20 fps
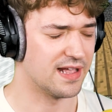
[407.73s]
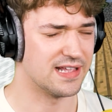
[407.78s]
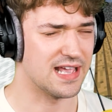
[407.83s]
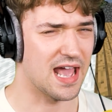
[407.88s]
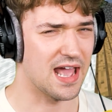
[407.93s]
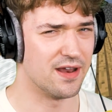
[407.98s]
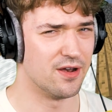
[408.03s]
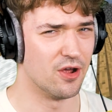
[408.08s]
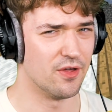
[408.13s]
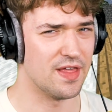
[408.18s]
And
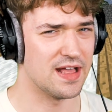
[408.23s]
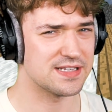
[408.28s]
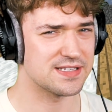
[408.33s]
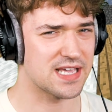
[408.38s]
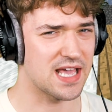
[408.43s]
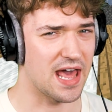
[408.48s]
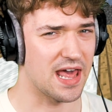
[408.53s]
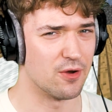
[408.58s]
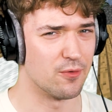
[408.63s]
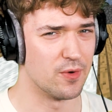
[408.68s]
yeah, I know that's
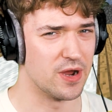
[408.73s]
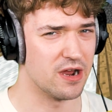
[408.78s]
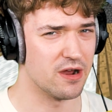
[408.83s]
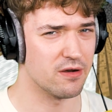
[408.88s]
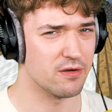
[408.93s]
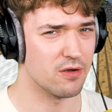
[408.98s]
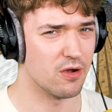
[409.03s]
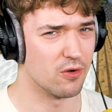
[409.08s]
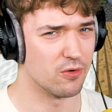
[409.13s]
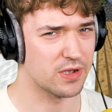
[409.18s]
kind of
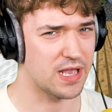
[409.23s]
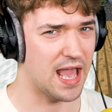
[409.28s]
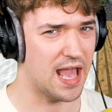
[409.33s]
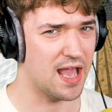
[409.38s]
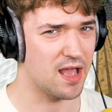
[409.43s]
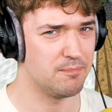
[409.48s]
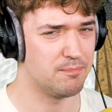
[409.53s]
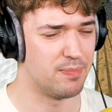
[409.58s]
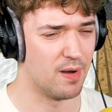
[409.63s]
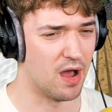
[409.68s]
weird,
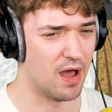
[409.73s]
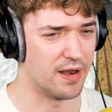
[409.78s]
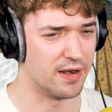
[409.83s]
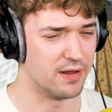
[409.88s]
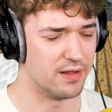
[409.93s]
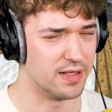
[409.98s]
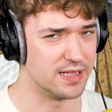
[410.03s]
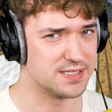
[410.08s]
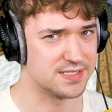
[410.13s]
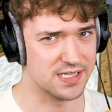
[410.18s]
okay,
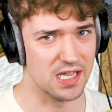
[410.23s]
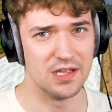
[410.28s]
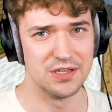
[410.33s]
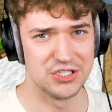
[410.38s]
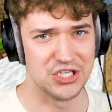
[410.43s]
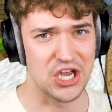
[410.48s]
but it's still